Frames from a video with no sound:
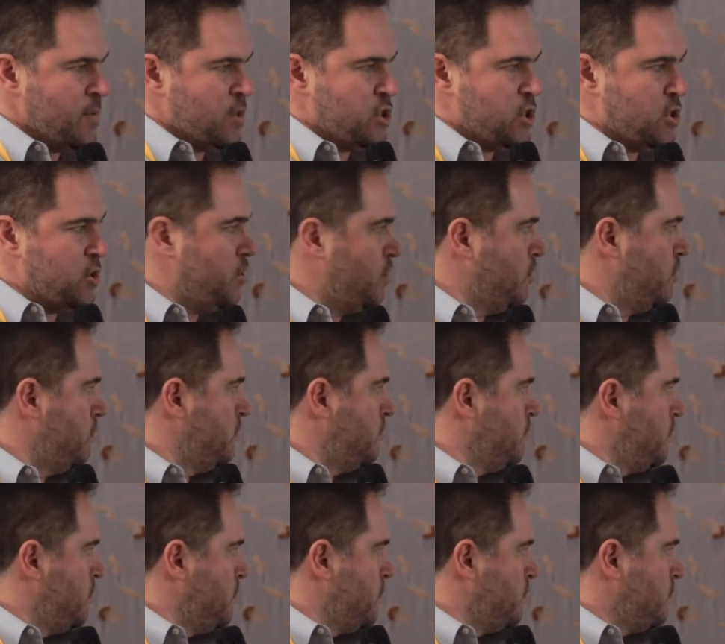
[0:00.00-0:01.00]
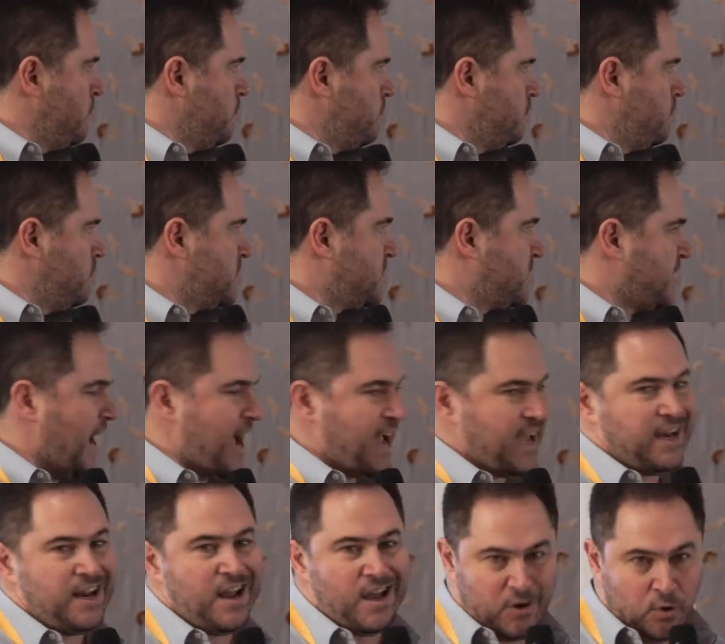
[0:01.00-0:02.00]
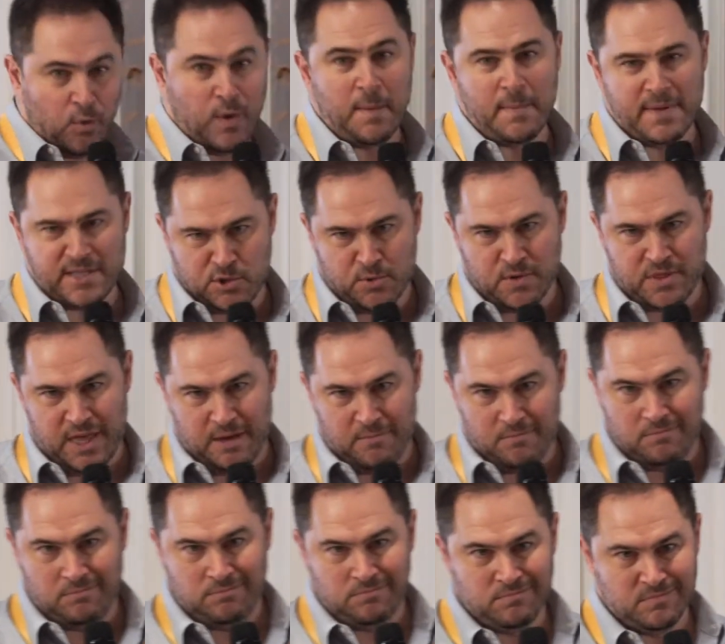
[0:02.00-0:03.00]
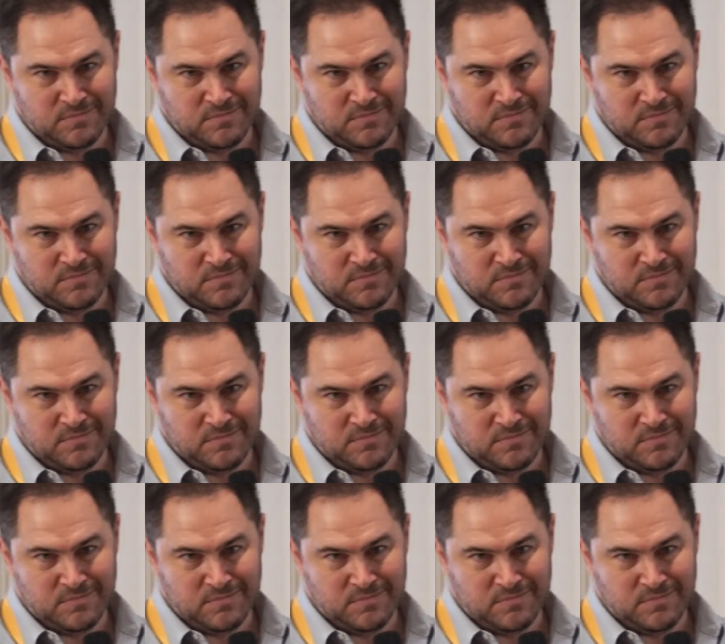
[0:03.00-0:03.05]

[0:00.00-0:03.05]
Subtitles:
You sign agreements with them,